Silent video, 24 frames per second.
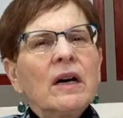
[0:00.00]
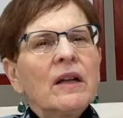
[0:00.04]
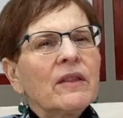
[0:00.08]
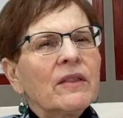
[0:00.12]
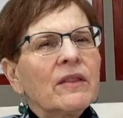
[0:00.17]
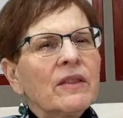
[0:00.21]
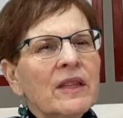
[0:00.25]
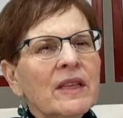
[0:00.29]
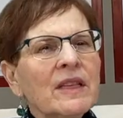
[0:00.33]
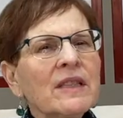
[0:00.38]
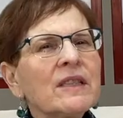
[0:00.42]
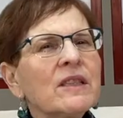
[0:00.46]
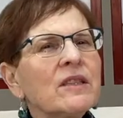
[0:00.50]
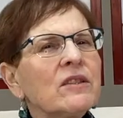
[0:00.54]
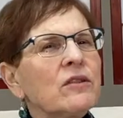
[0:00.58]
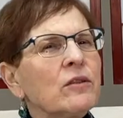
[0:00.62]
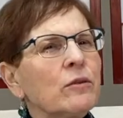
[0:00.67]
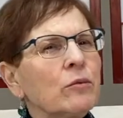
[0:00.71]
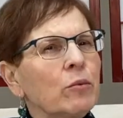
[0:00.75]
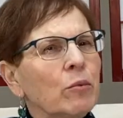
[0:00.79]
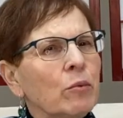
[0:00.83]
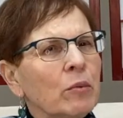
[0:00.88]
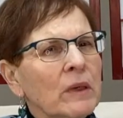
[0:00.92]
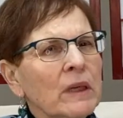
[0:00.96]
This is a
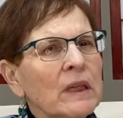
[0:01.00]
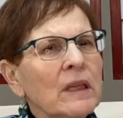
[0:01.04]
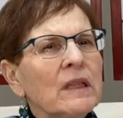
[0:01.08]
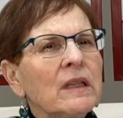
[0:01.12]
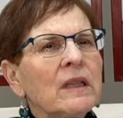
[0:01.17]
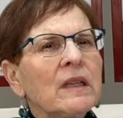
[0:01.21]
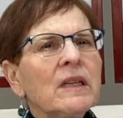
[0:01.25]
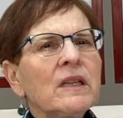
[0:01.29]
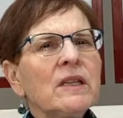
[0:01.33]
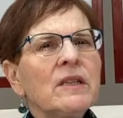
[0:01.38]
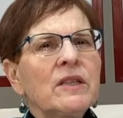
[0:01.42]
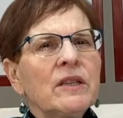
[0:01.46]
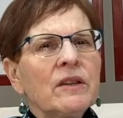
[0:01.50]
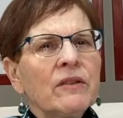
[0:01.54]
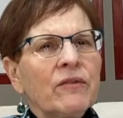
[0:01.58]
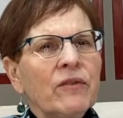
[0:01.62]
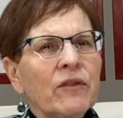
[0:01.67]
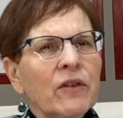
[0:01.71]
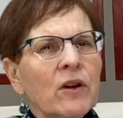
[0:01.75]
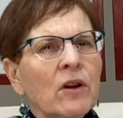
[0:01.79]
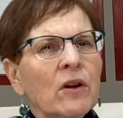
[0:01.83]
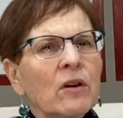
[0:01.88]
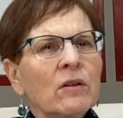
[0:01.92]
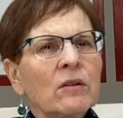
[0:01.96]
really
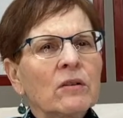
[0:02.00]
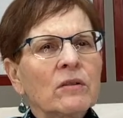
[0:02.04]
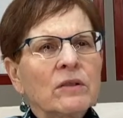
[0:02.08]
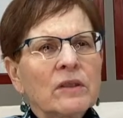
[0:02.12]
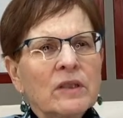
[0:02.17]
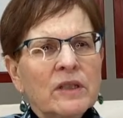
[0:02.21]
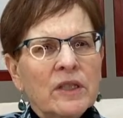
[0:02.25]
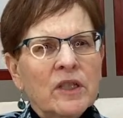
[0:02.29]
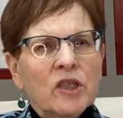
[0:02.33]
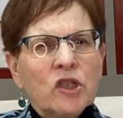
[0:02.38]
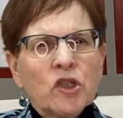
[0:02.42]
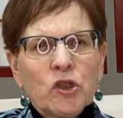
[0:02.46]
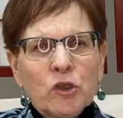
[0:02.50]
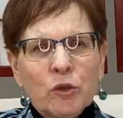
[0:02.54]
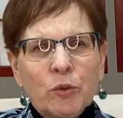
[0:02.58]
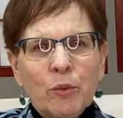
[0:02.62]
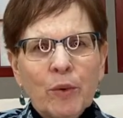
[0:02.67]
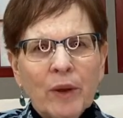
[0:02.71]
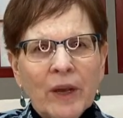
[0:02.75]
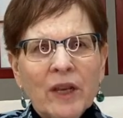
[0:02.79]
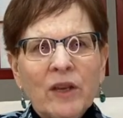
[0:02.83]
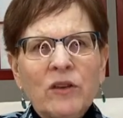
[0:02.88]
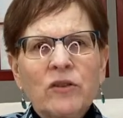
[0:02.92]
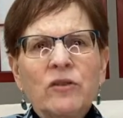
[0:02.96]
difficult
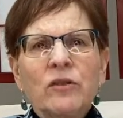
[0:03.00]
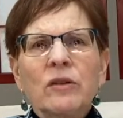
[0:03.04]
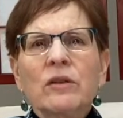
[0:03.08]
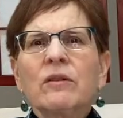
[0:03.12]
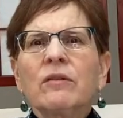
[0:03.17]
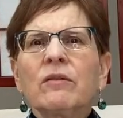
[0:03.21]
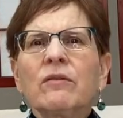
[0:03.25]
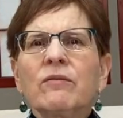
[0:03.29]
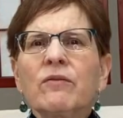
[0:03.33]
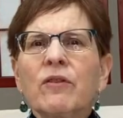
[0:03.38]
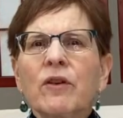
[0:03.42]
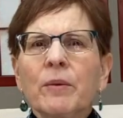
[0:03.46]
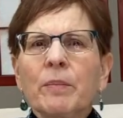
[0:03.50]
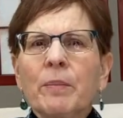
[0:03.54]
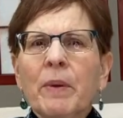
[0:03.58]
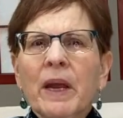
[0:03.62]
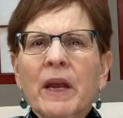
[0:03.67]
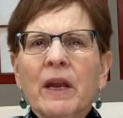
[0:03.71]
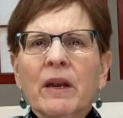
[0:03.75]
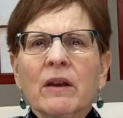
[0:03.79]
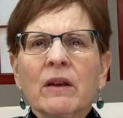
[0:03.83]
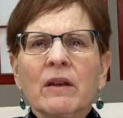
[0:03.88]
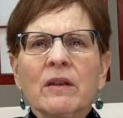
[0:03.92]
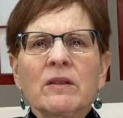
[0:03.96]
situation for
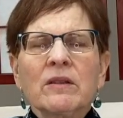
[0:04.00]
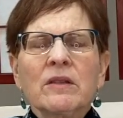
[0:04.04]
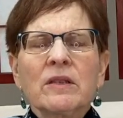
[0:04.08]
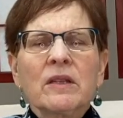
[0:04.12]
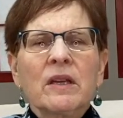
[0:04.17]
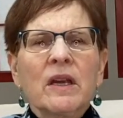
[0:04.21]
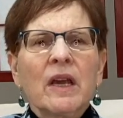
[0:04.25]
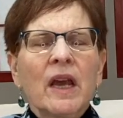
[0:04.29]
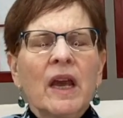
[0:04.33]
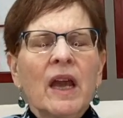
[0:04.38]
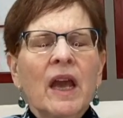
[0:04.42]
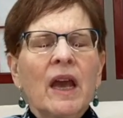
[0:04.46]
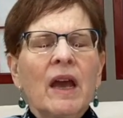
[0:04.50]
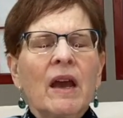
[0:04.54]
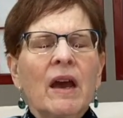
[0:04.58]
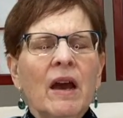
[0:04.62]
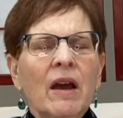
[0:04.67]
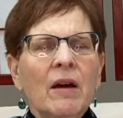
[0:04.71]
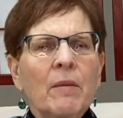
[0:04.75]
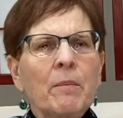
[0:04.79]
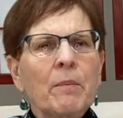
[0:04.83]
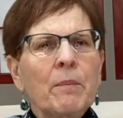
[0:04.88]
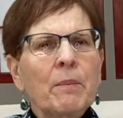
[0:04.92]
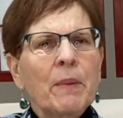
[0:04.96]
parents,
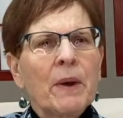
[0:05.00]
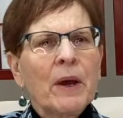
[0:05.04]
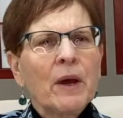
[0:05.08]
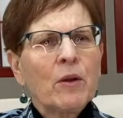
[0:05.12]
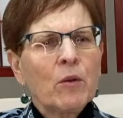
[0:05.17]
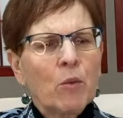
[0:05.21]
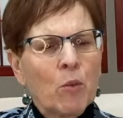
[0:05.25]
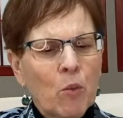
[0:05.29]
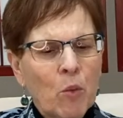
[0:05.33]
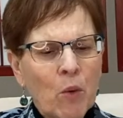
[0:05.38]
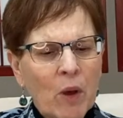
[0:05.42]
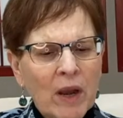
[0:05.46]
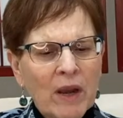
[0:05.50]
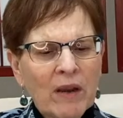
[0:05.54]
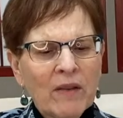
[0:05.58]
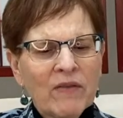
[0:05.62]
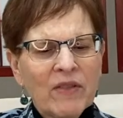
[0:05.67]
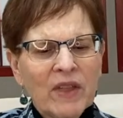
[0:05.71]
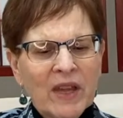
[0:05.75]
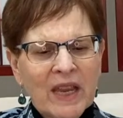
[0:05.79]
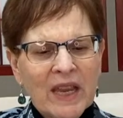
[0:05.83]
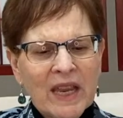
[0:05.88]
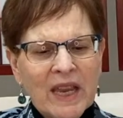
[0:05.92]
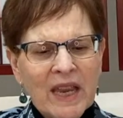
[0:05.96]
but one of
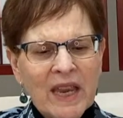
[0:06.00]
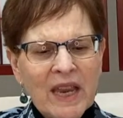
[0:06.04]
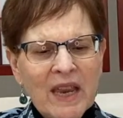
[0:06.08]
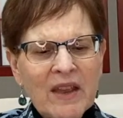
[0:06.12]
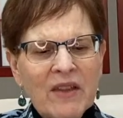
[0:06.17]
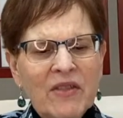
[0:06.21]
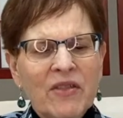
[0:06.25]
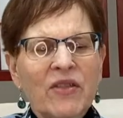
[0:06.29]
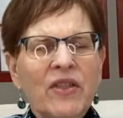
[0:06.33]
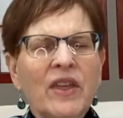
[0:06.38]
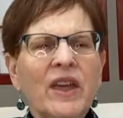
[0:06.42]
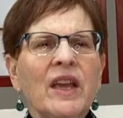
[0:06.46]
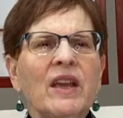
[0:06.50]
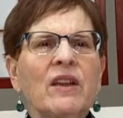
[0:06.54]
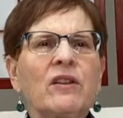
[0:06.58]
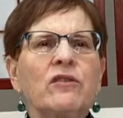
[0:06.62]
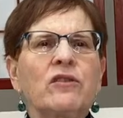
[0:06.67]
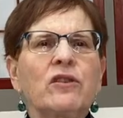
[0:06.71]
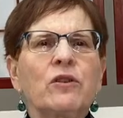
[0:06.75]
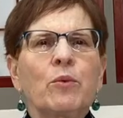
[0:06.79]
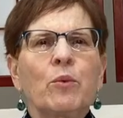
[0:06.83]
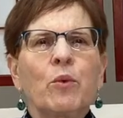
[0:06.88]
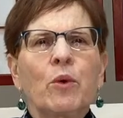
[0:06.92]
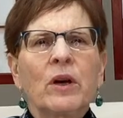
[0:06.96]
the key things
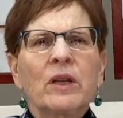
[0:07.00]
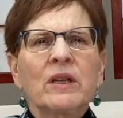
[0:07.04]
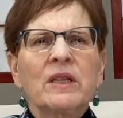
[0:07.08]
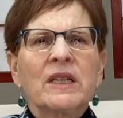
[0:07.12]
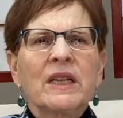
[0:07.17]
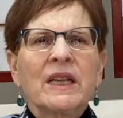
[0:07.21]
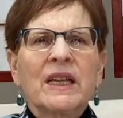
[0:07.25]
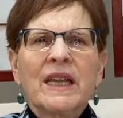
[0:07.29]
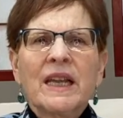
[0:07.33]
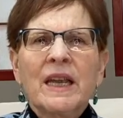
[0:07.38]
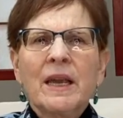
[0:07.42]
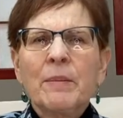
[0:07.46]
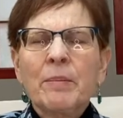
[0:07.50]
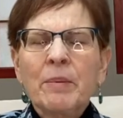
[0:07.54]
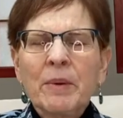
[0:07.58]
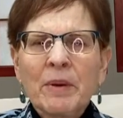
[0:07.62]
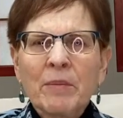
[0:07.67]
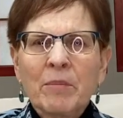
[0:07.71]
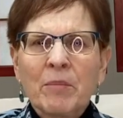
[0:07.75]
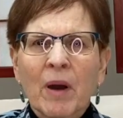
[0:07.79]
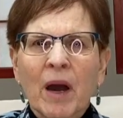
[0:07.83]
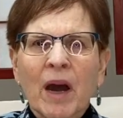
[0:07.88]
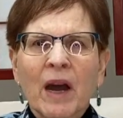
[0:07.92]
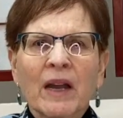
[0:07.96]
you want to keep in
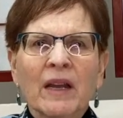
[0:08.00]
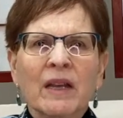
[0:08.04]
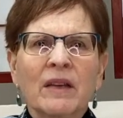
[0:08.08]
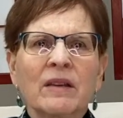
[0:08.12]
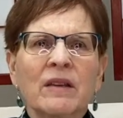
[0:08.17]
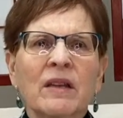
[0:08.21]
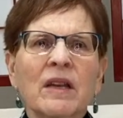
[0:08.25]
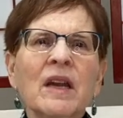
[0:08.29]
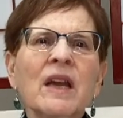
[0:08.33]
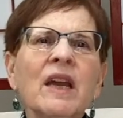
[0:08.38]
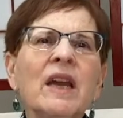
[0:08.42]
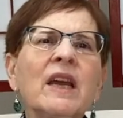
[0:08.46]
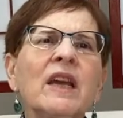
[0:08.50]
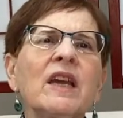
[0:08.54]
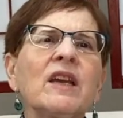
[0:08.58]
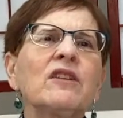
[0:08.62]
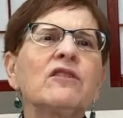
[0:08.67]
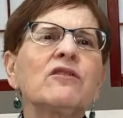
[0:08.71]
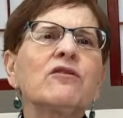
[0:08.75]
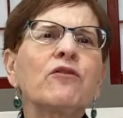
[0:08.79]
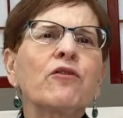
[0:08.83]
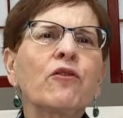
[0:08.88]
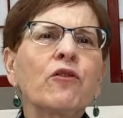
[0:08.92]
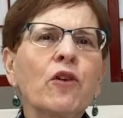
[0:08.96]
mind is
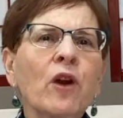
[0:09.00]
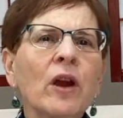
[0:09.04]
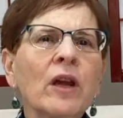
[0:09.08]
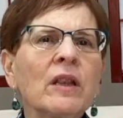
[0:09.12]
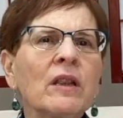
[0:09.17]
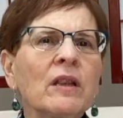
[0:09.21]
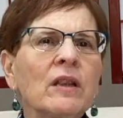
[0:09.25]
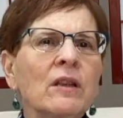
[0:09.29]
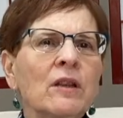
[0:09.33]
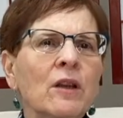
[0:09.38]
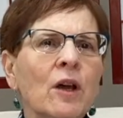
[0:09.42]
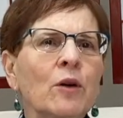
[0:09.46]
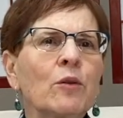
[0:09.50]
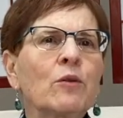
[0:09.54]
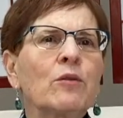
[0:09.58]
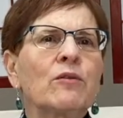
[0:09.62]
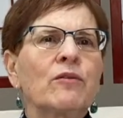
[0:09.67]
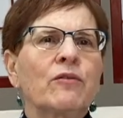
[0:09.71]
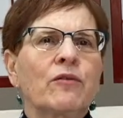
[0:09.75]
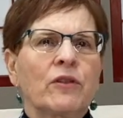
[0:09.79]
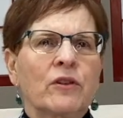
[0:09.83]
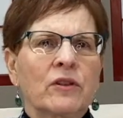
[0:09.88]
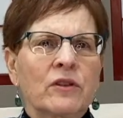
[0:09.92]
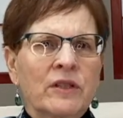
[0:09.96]
front load
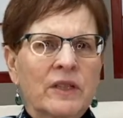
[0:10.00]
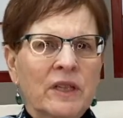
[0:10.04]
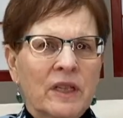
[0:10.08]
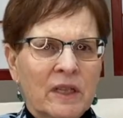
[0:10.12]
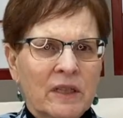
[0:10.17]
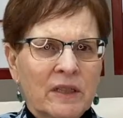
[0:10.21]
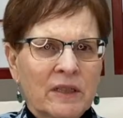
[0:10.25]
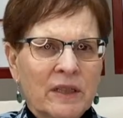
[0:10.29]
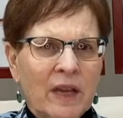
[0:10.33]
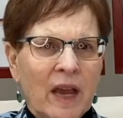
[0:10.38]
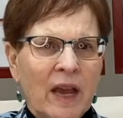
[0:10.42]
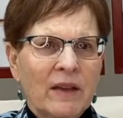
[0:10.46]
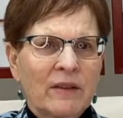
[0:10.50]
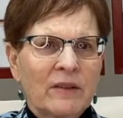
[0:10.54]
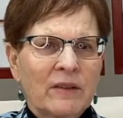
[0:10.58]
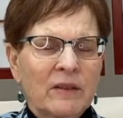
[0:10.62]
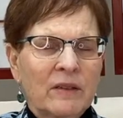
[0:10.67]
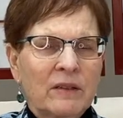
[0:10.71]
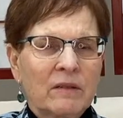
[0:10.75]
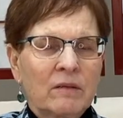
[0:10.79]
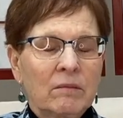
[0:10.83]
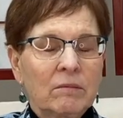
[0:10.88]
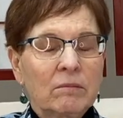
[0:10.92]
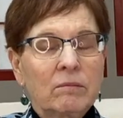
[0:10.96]
for success.
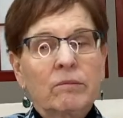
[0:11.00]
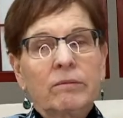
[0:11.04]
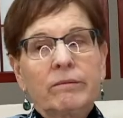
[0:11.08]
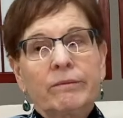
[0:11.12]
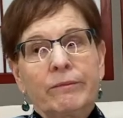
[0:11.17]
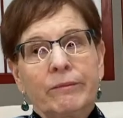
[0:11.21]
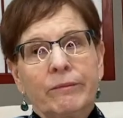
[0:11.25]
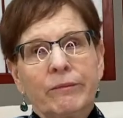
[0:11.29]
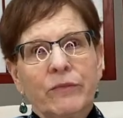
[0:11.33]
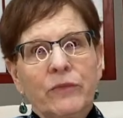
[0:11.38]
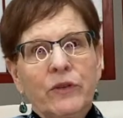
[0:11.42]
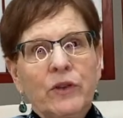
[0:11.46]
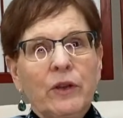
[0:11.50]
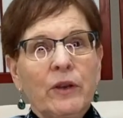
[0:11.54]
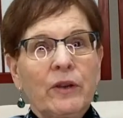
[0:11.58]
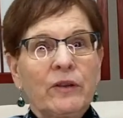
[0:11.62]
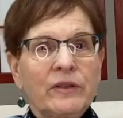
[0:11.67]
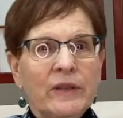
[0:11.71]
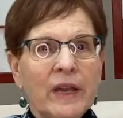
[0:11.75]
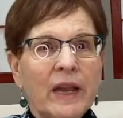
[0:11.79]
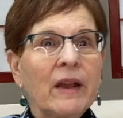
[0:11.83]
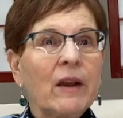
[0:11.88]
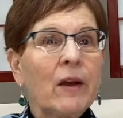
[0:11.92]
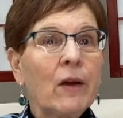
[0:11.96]
So you
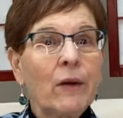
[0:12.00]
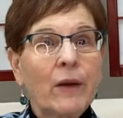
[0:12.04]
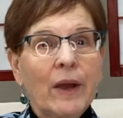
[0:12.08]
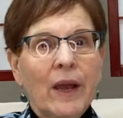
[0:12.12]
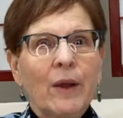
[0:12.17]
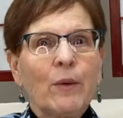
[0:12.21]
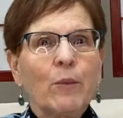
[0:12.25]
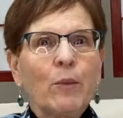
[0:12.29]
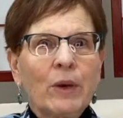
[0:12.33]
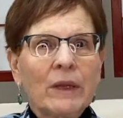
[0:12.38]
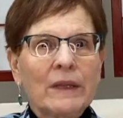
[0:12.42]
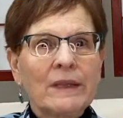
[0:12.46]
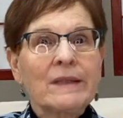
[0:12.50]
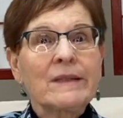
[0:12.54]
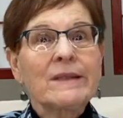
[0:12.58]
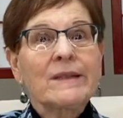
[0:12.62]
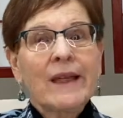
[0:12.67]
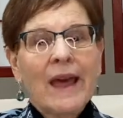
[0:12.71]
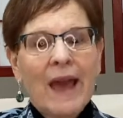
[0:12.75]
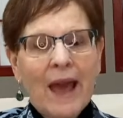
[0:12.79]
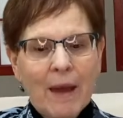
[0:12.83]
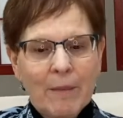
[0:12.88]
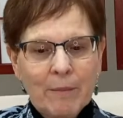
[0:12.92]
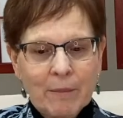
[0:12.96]
say, okay, what does
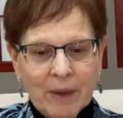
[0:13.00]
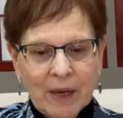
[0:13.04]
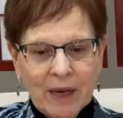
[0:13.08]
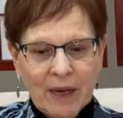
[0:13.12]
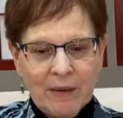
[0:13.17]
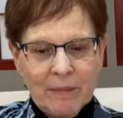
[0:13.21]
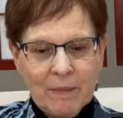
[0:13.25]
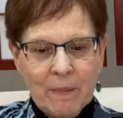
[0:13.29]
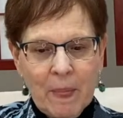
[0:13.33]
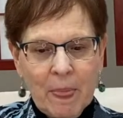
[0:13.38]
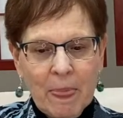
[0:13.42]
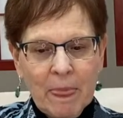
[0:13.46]
that mean?